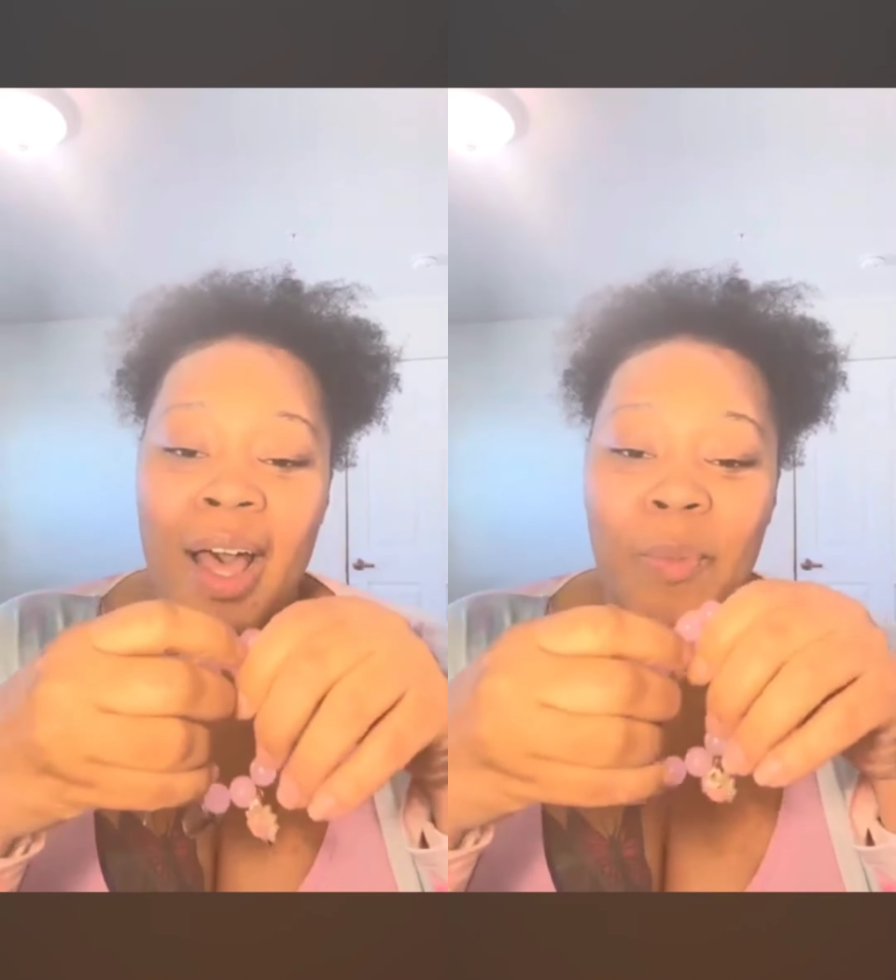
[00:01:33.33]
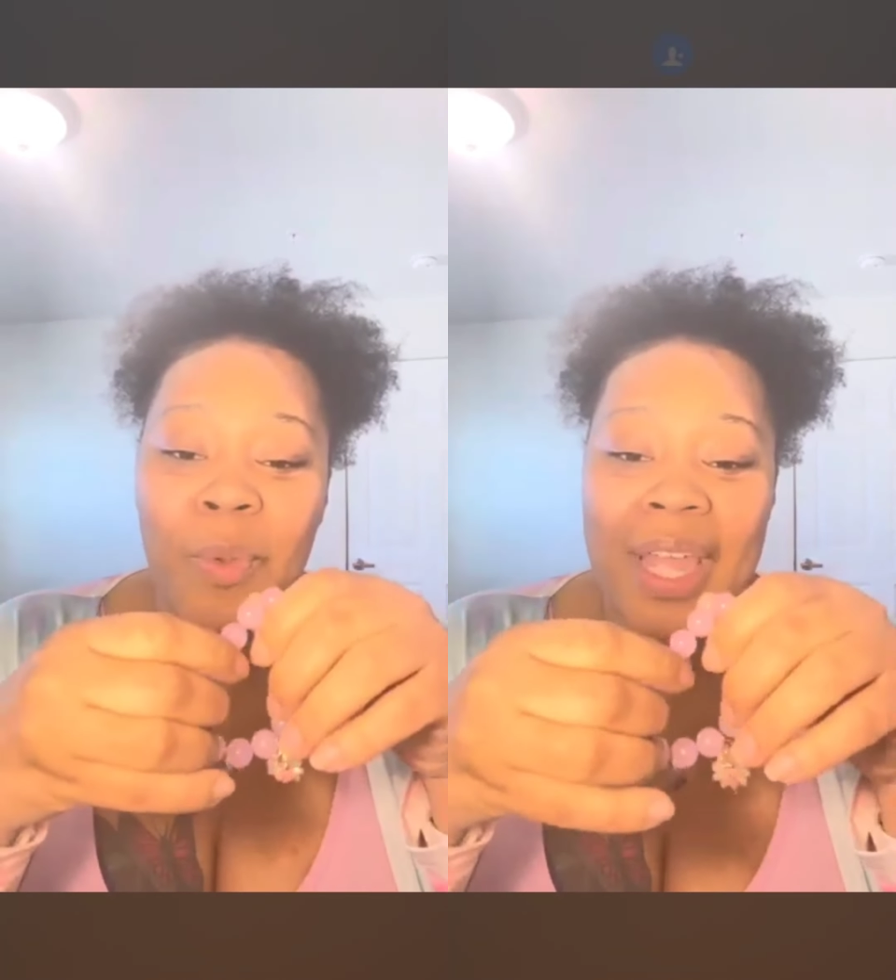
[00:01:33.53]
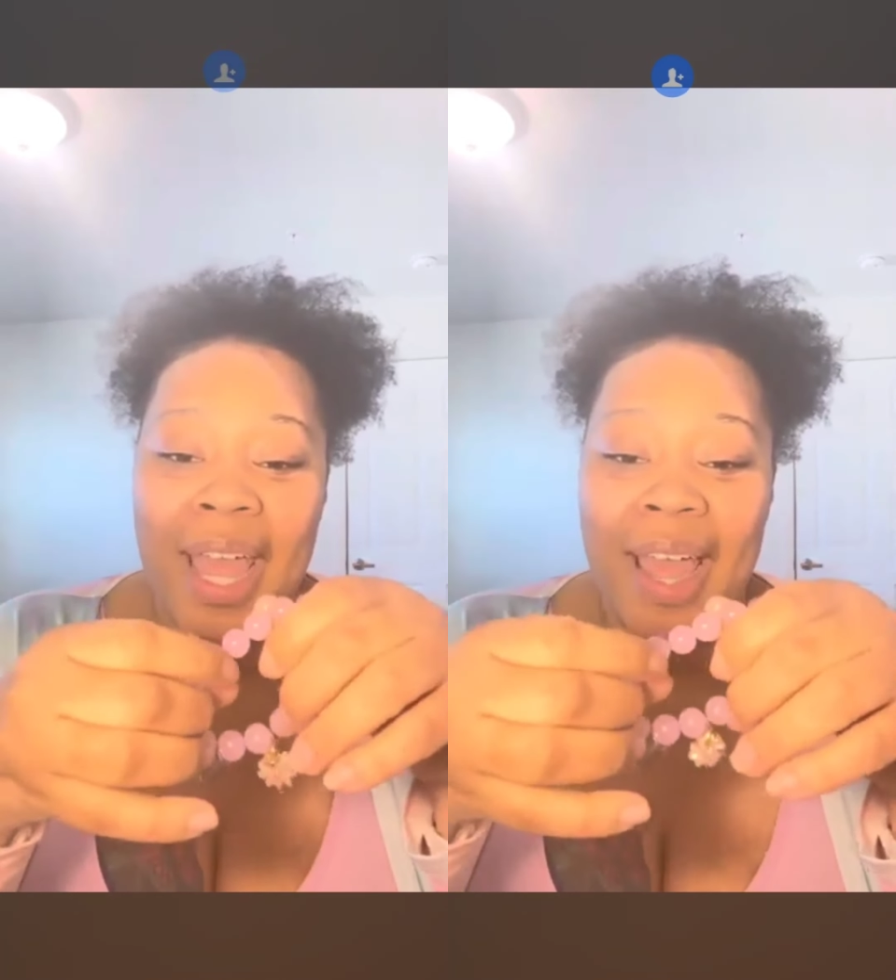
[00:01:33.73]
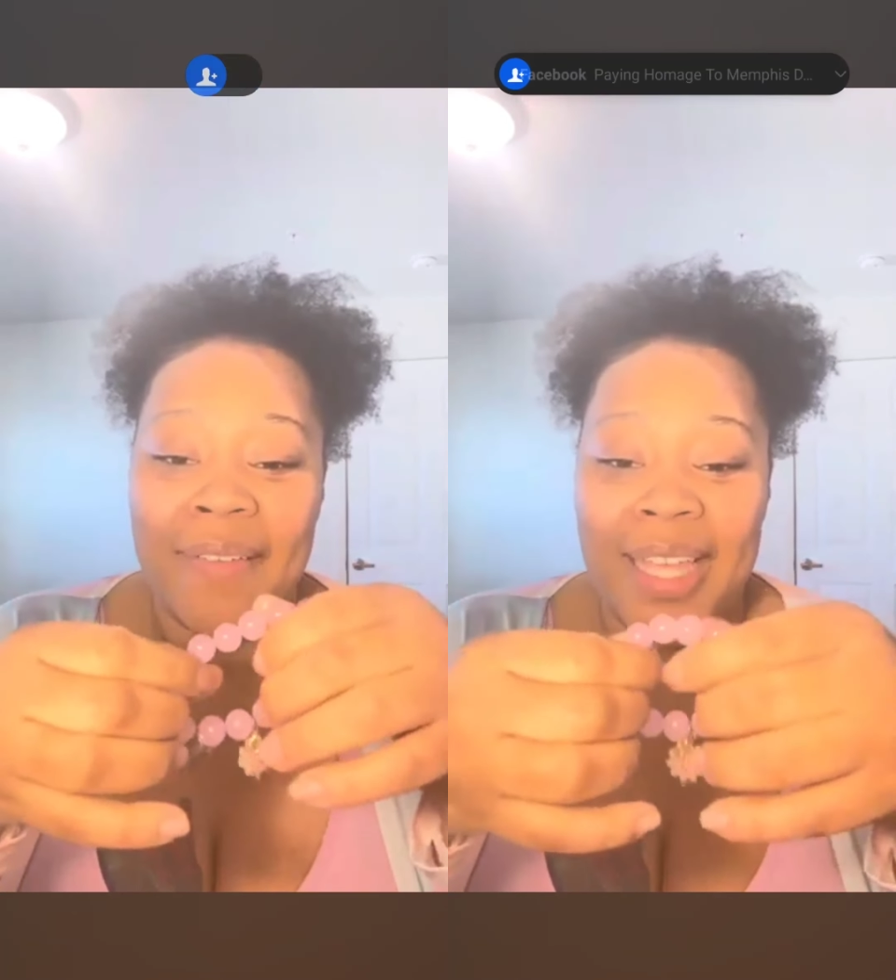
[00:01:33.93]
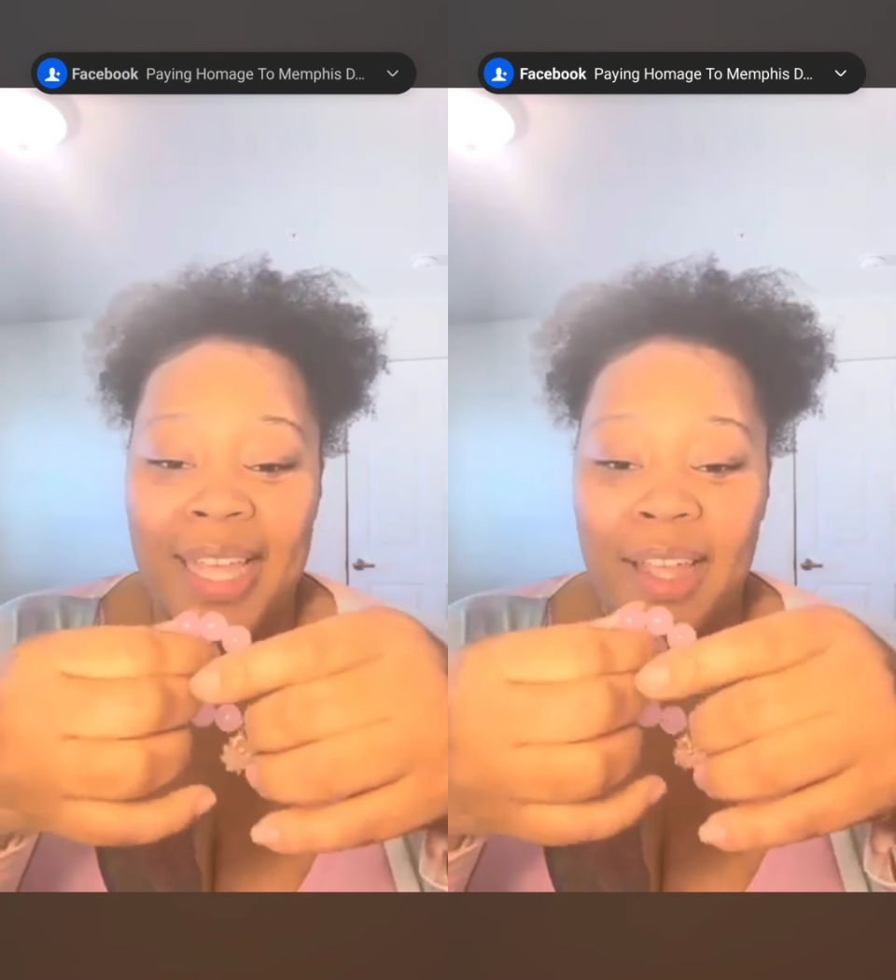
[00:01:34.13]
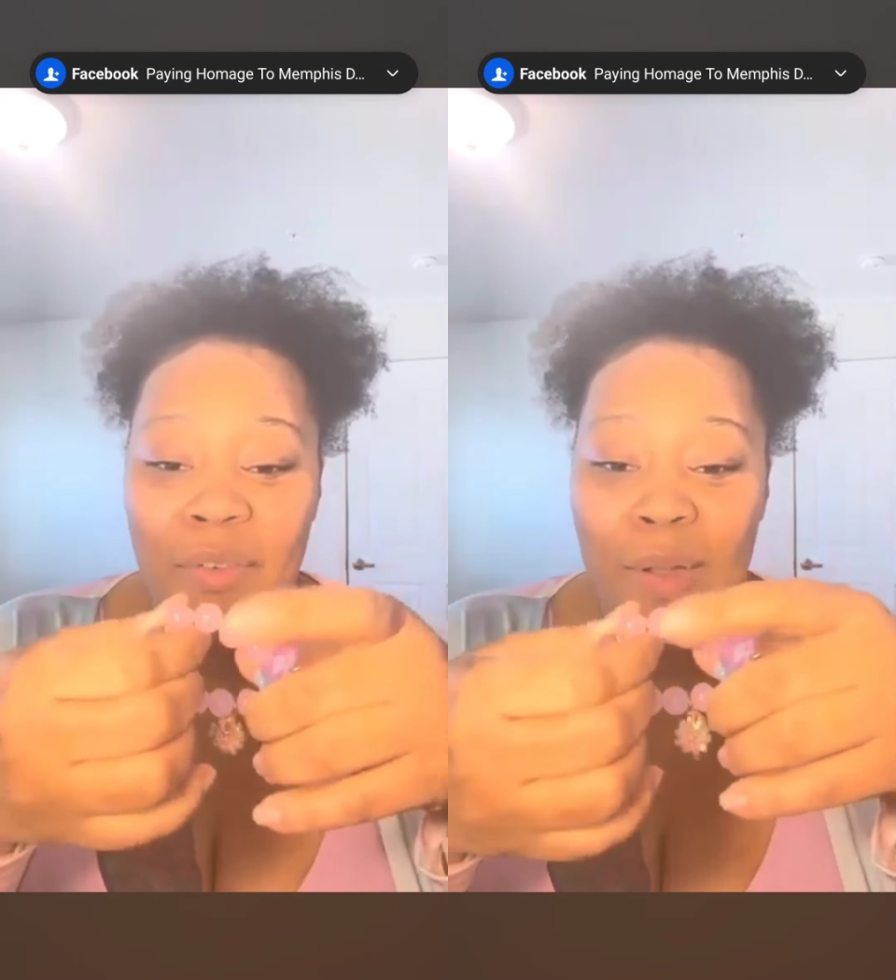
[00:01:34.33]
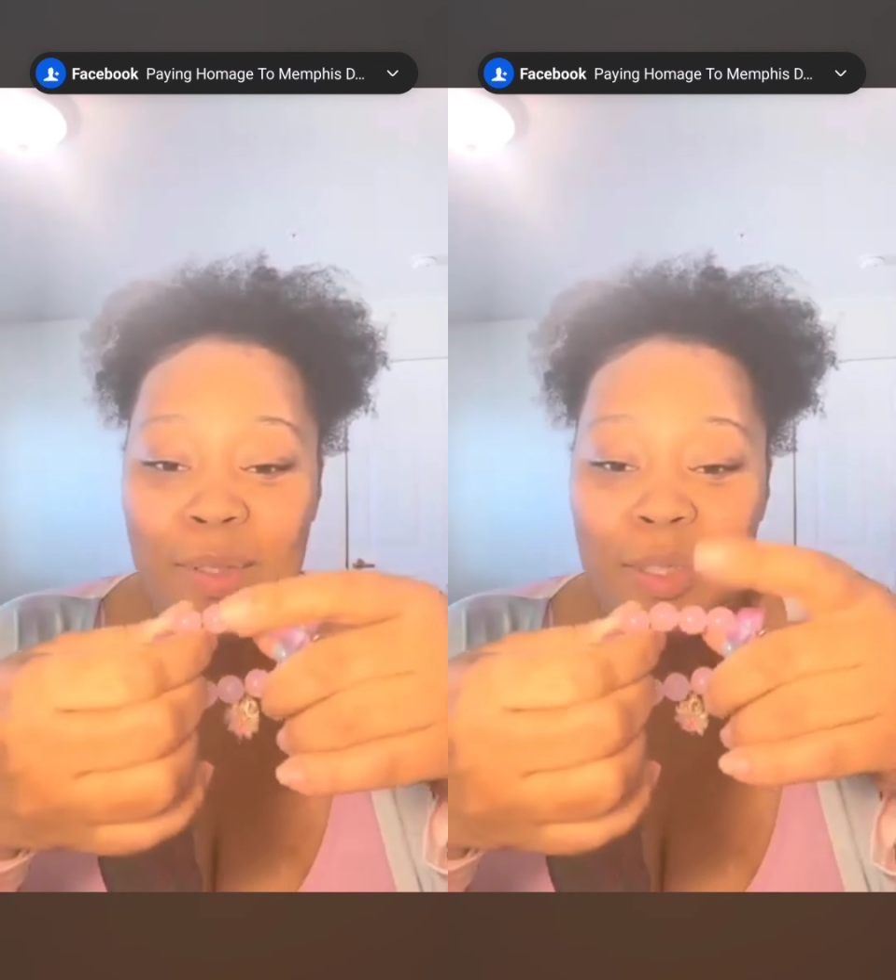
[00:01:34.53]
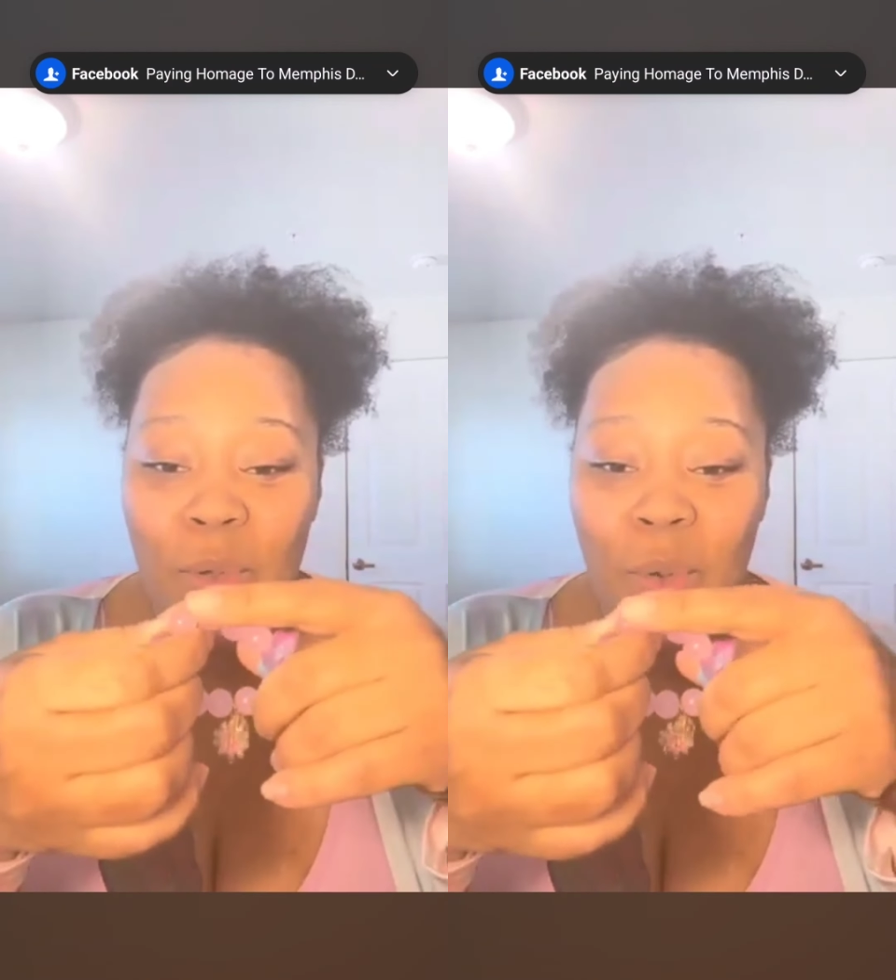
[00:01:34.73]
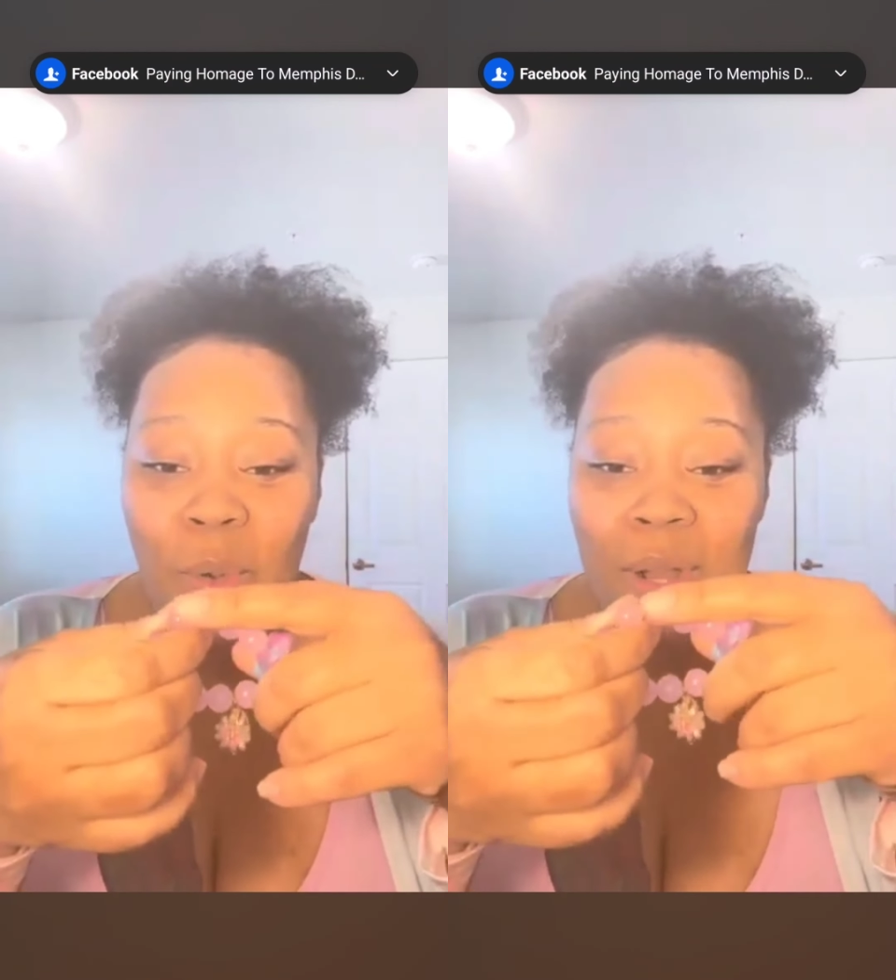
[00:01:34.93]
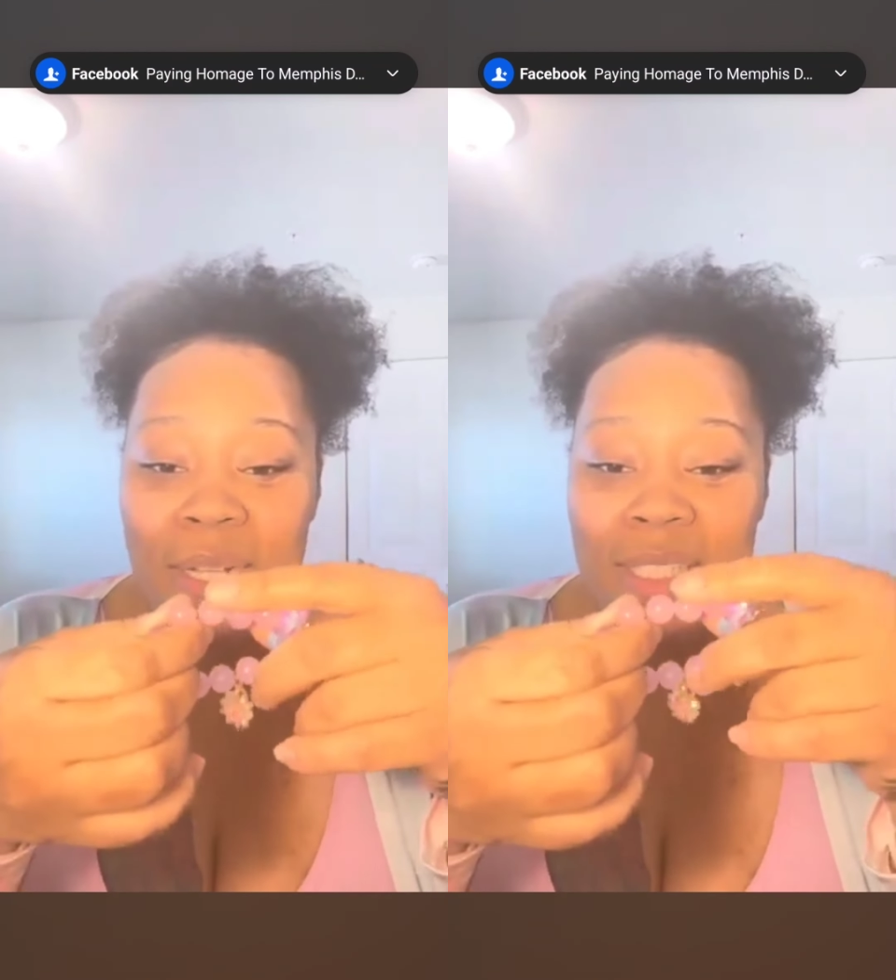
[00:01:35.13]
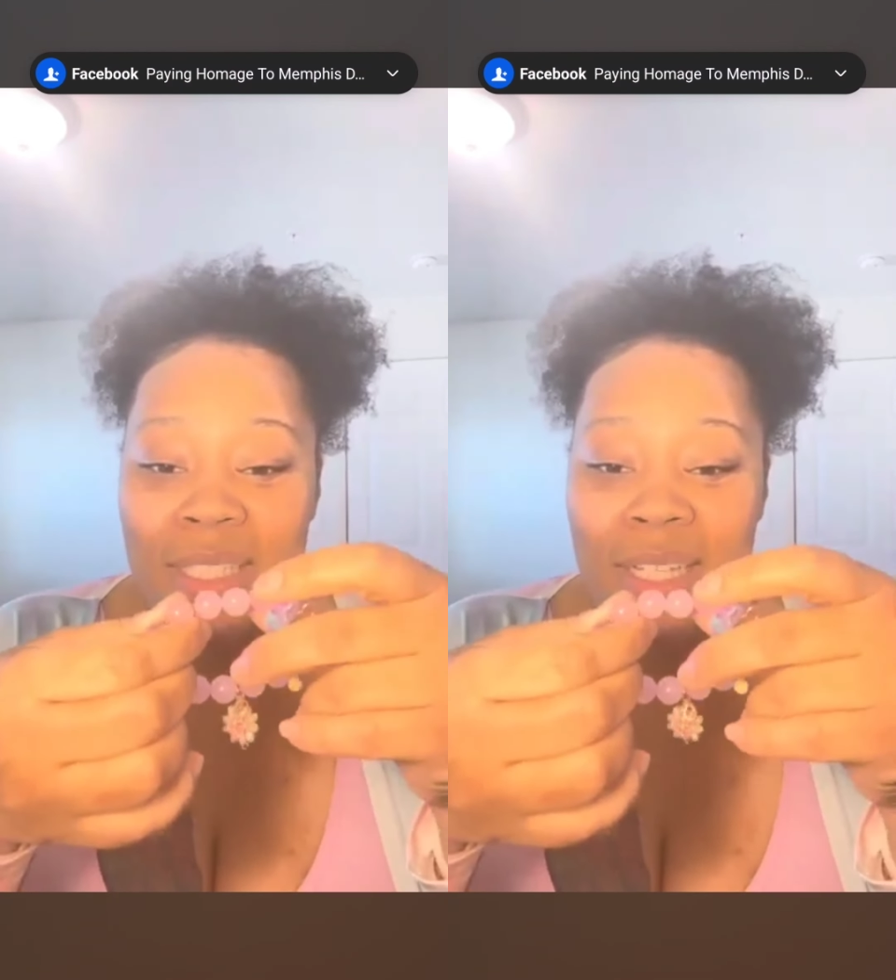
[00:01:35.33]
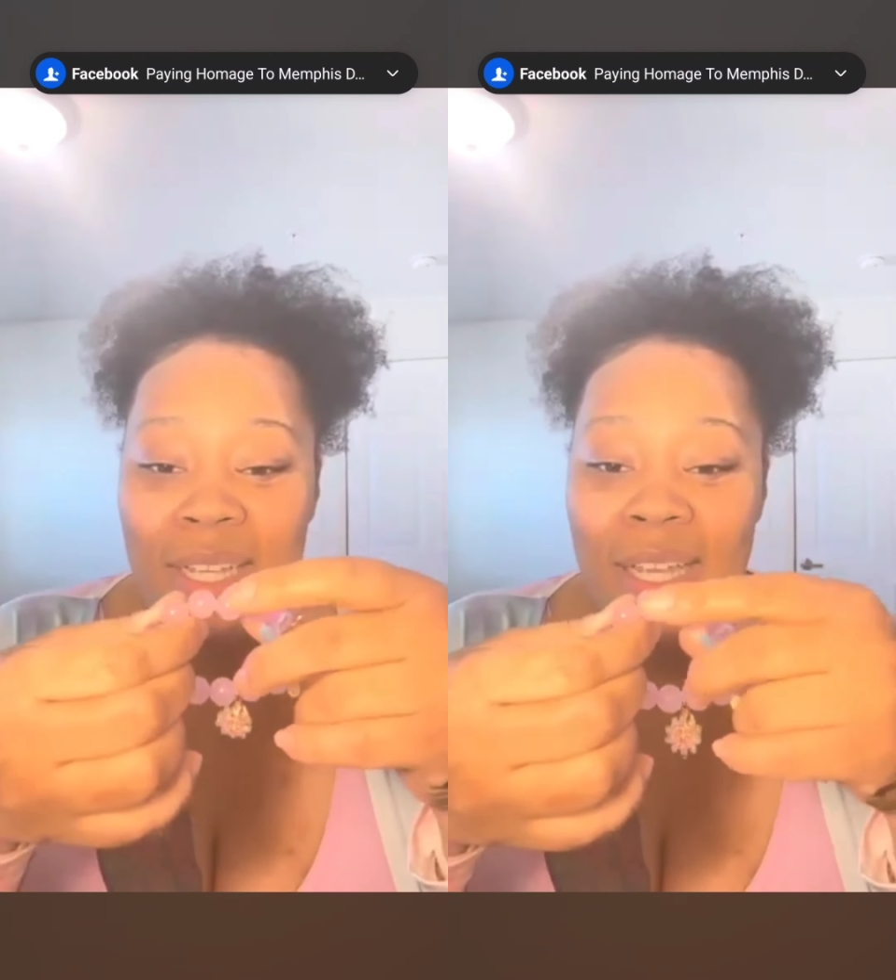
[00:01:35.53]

We have the rose quartz.